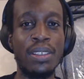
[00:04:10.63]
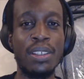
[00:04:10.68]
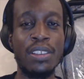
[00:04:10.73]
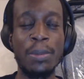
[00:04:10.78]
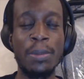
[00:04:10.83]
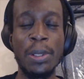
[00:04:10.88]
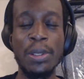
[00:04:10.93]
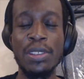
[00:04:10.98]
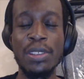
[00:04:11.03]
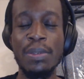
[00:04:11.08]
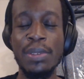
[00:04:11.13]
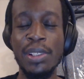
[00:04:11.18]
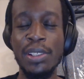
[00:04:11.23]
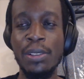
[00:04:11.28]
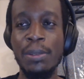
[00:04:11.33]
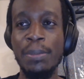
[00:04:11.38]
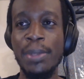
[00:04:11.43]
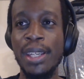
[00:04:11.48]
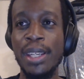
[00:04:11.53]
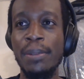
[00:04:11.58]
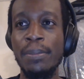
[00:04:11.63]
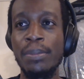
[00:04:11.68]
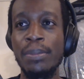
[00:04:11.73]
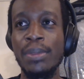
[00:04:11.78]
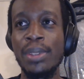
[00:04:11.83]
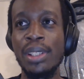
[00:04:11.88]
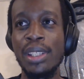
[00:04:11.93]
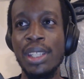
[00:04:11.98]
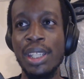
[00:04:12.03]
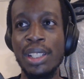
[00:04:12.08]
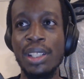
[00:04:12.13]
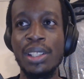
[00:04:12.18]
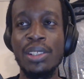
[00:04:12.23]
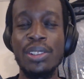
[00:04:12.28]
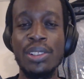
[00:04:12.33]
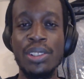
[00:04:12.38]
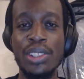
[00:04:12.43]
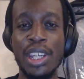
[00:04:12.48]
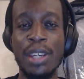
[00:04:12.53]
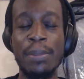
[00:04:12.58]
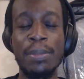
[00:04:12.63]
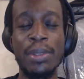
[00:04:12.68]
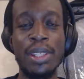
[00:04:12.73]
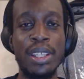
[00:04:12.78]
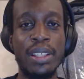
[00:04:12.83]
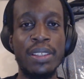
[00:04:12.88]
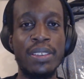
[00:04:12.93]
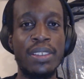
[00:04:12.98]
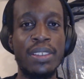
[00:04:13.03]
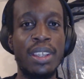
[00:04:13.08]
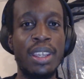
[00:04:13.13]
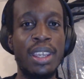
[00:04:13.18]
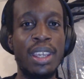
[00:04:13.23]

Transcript: I spoke to them a little bit in English and Japanese.